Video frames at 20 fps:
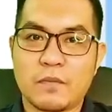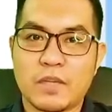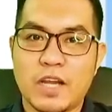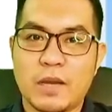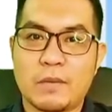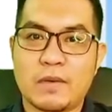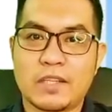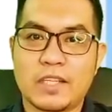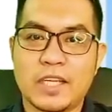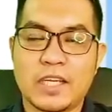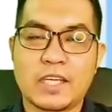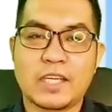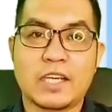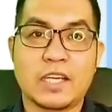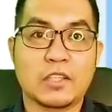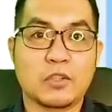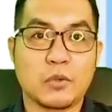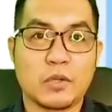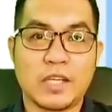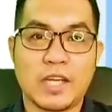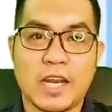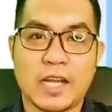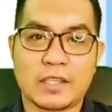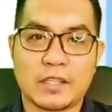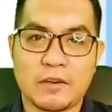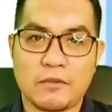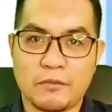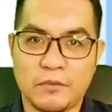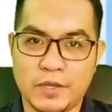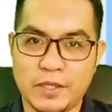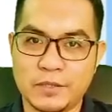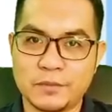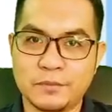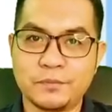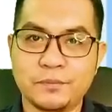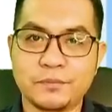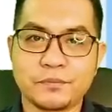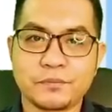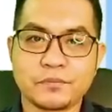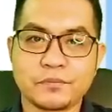material to an electric field,